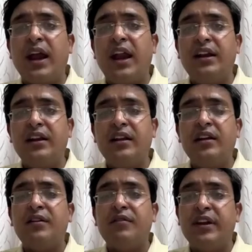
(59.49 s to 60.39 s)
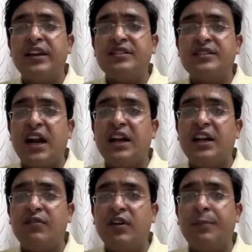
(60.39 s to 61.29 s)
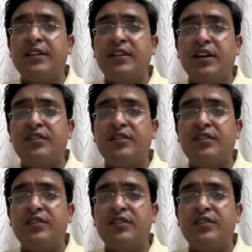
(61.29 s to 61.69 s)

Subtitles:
and we start developing